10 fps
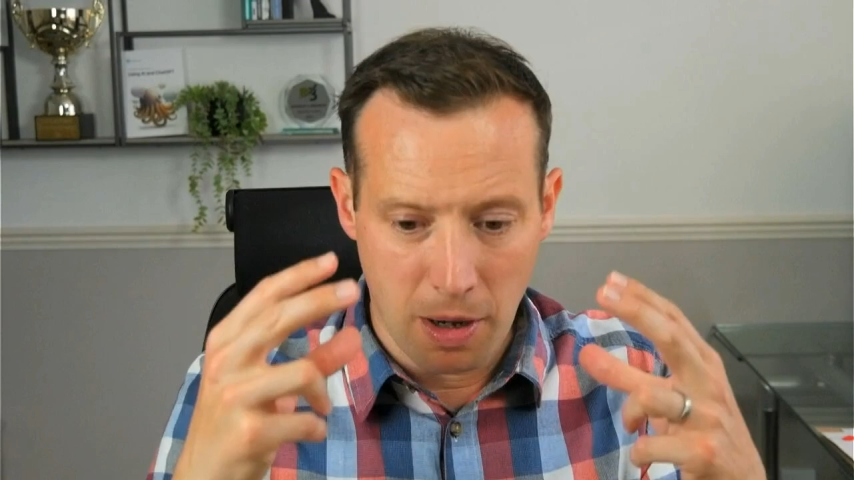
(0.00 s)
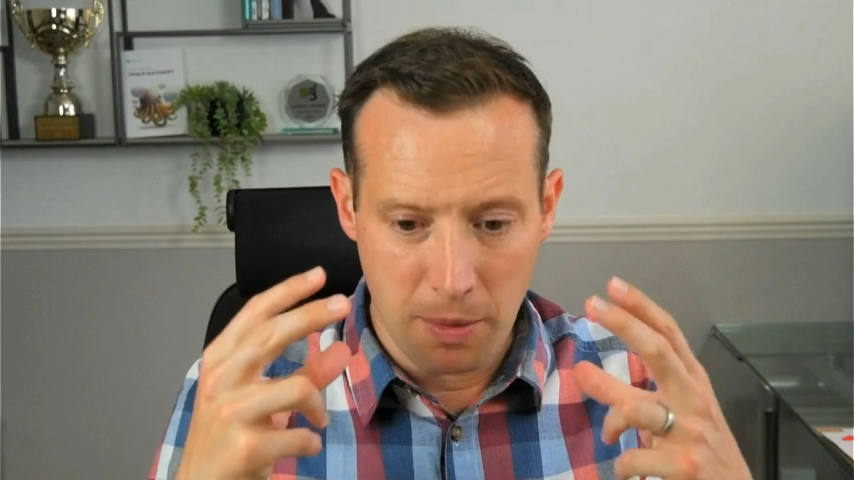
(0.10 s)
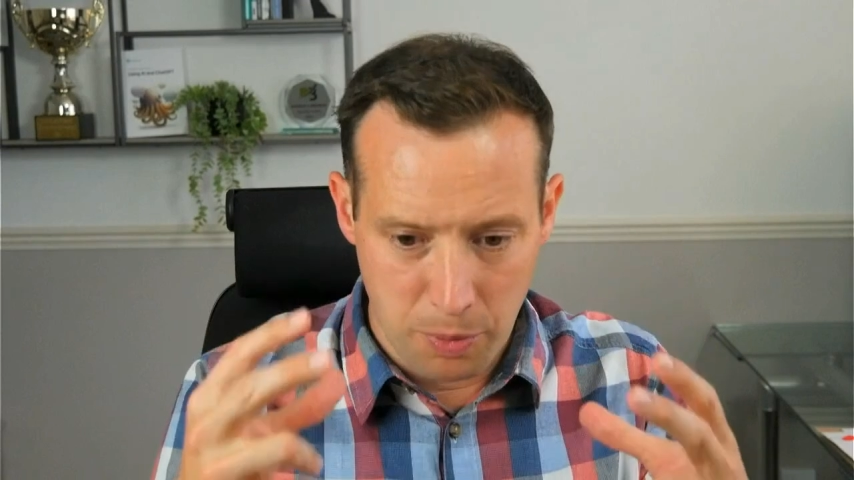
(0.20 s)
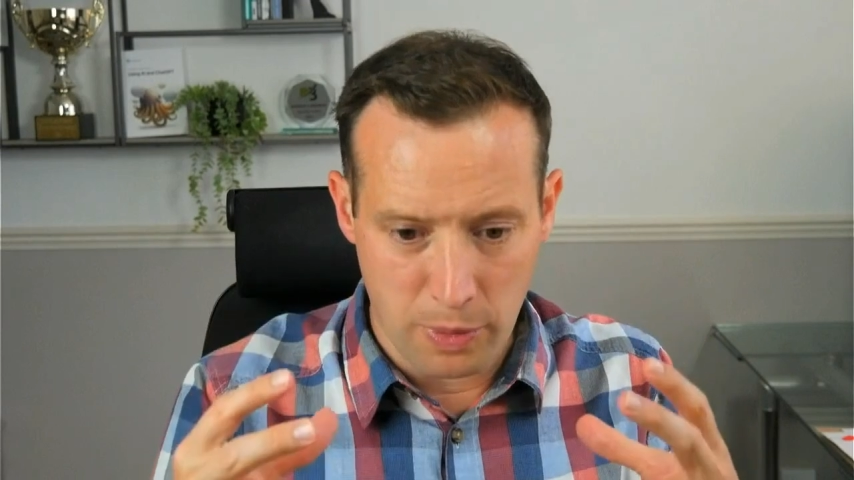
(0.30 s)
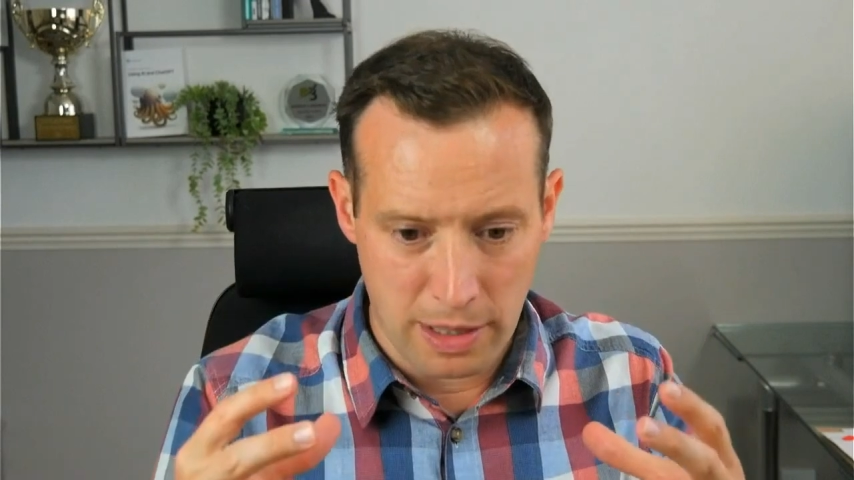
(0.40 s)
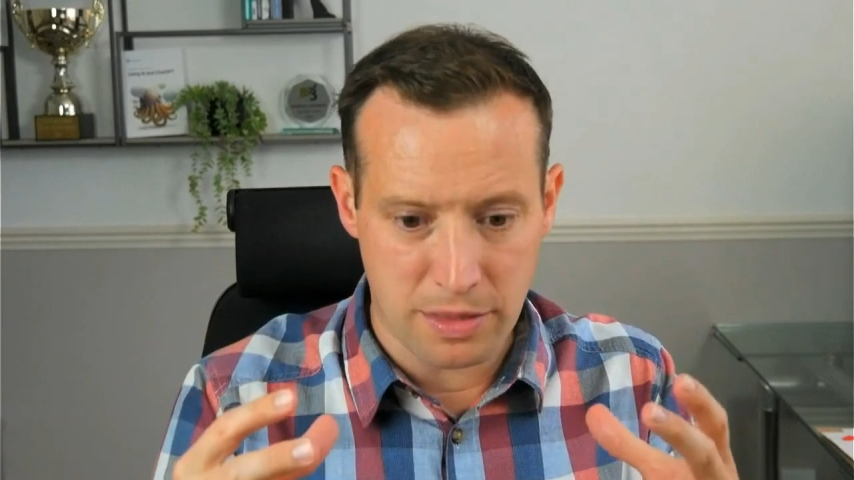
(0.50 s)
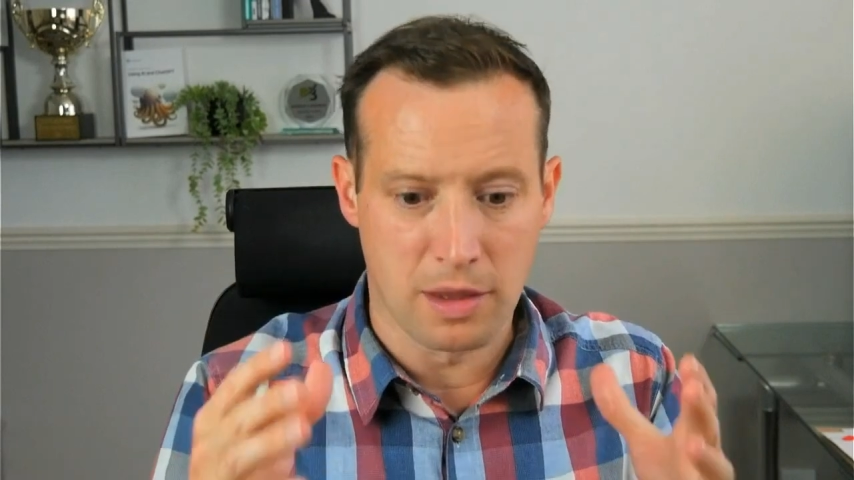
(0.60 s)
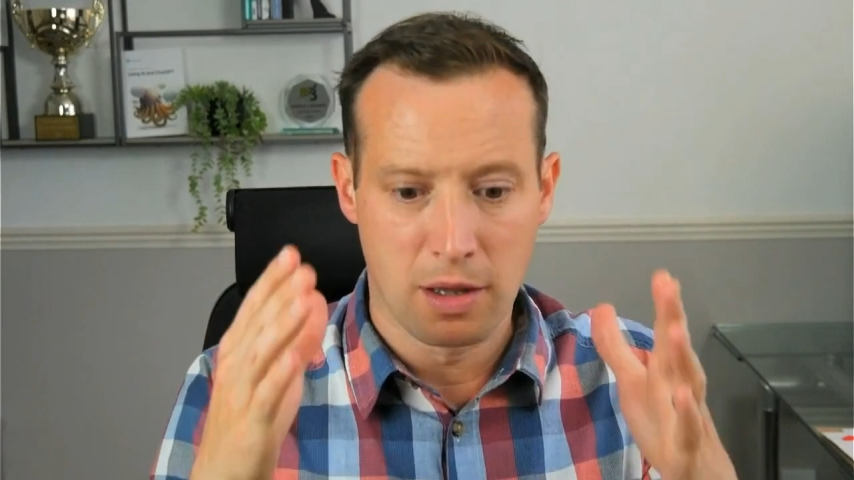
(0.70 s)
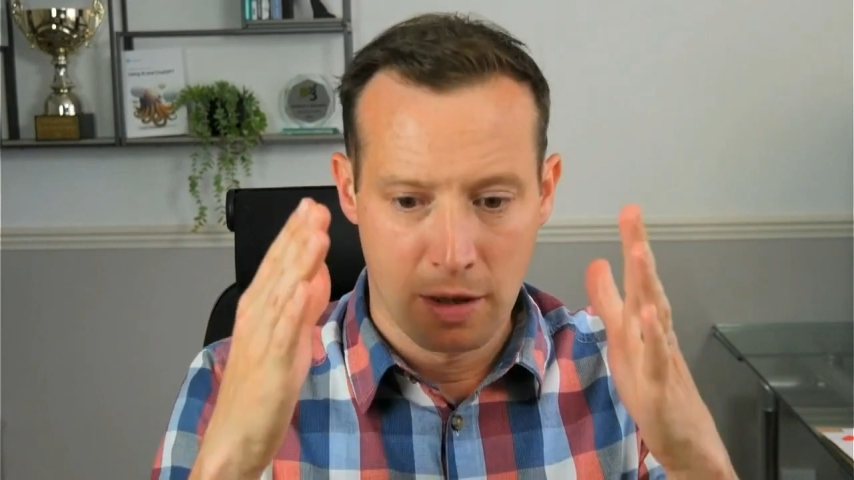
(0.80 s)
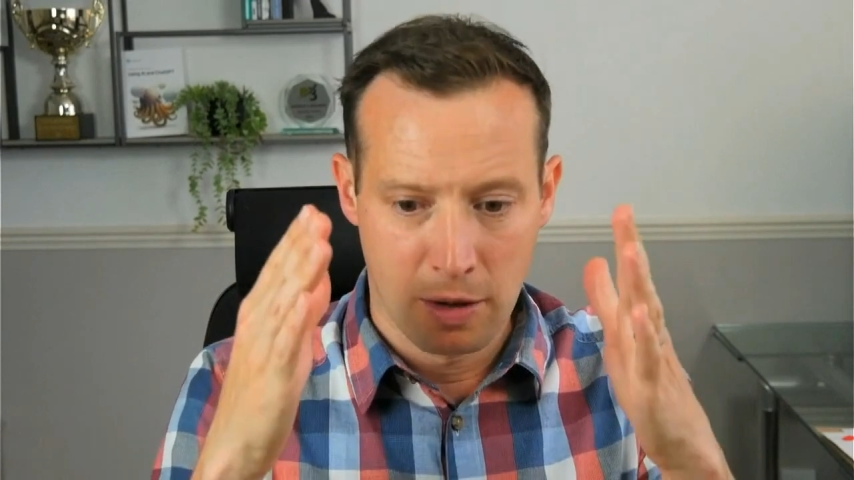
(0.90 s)
up with
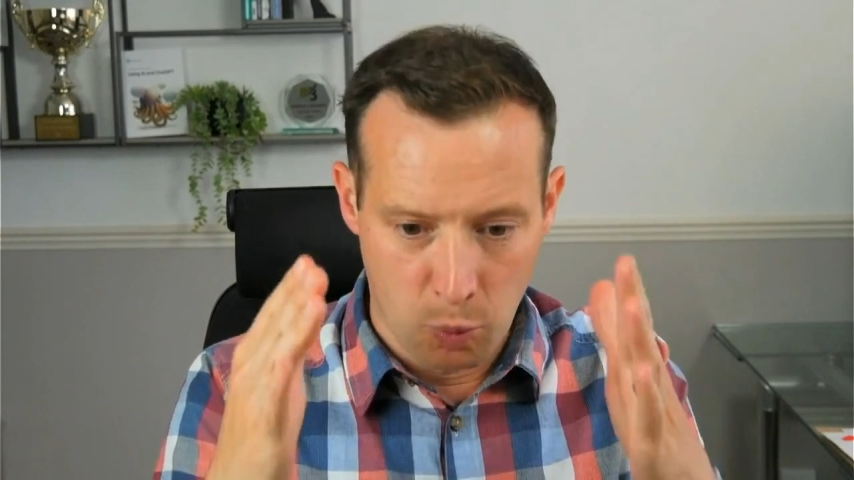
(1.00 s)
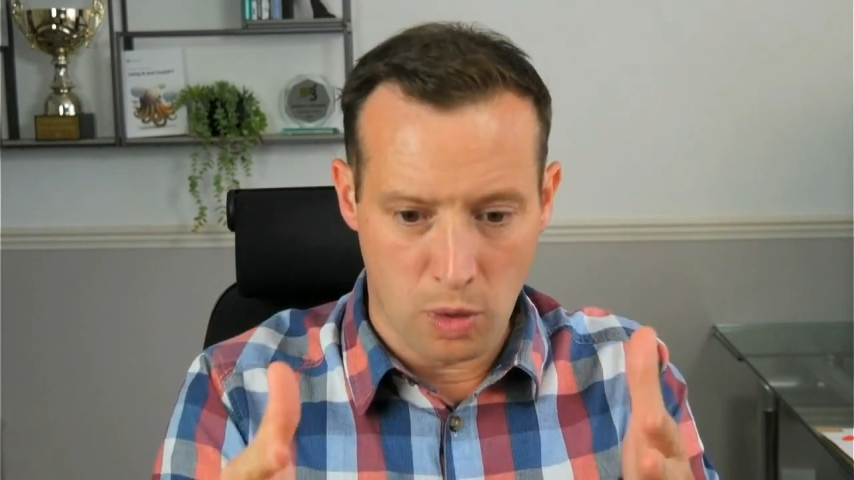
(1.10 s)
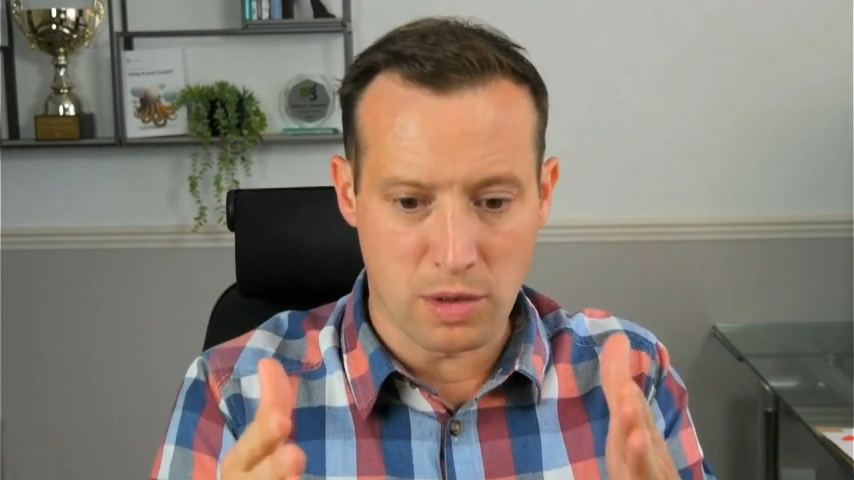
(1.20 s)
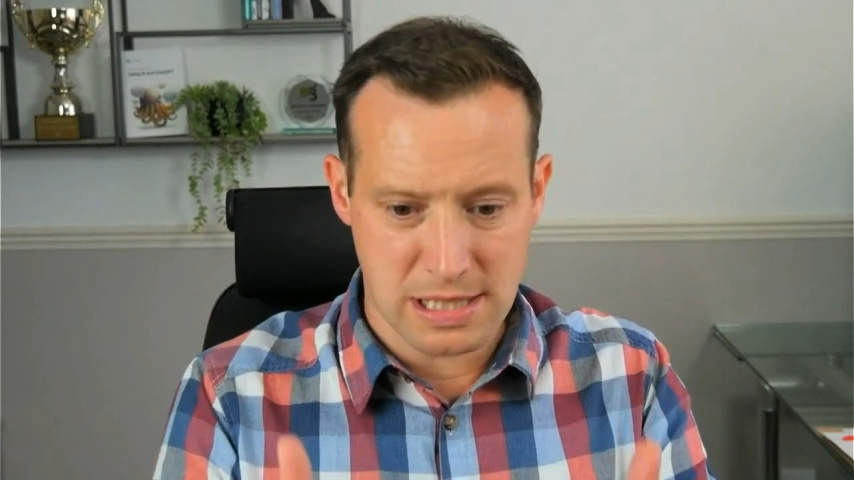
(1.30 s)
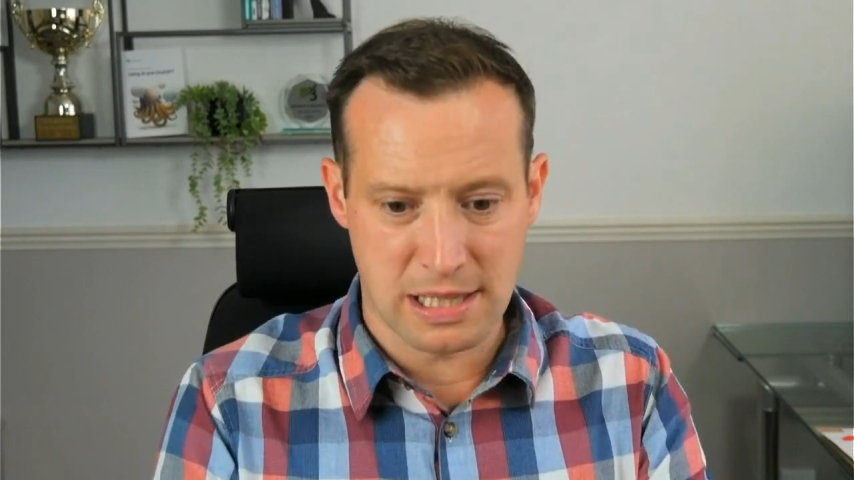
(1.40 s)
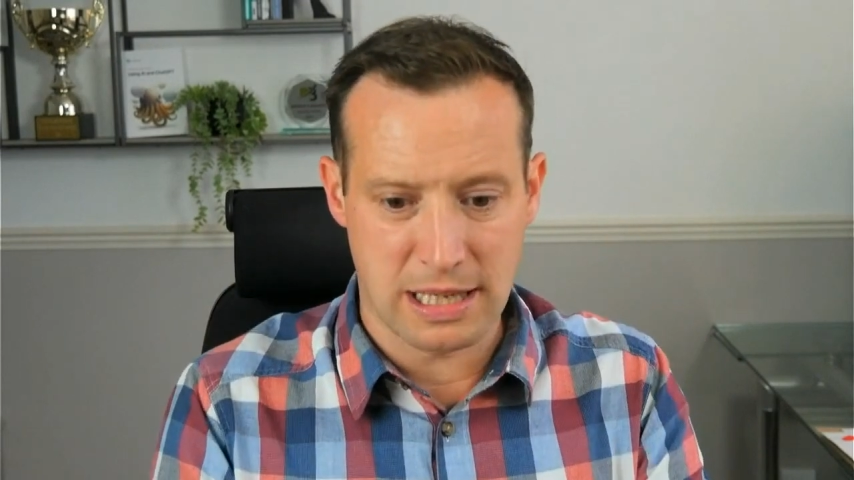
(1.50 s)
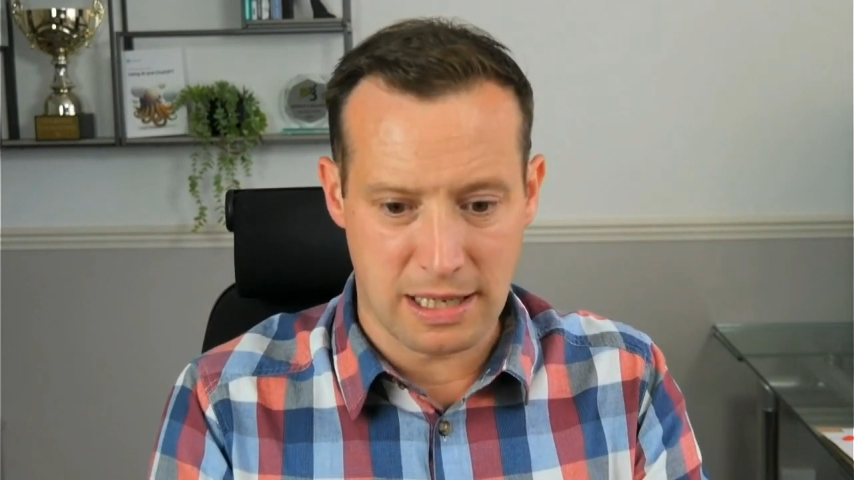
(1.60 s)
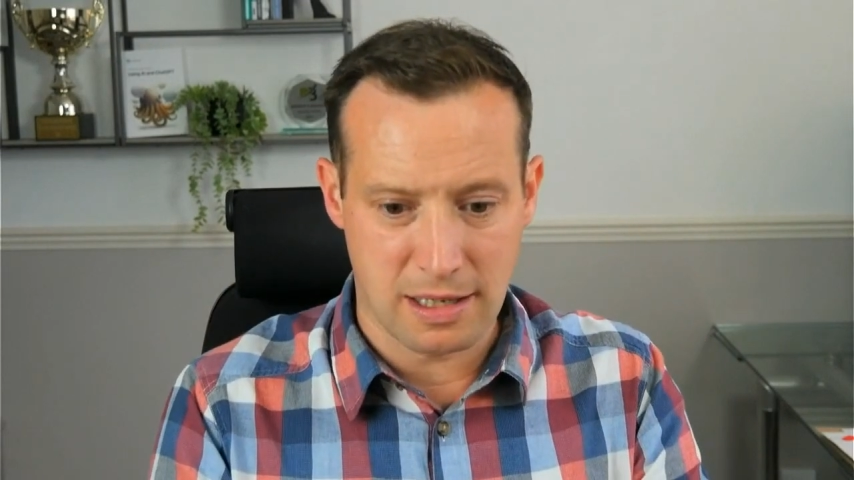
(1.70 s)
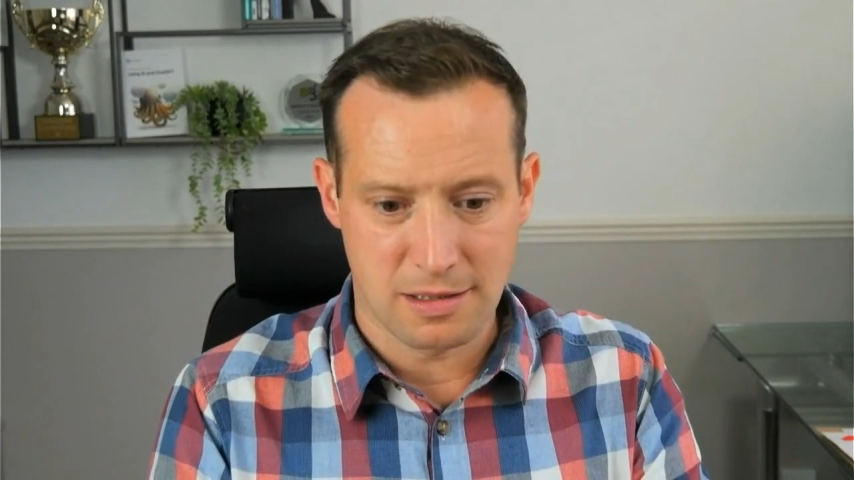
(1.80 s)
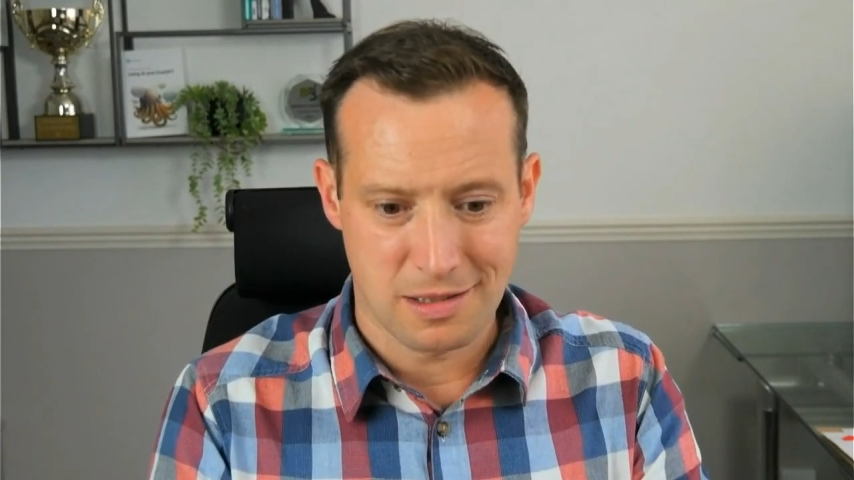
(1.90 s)
what's the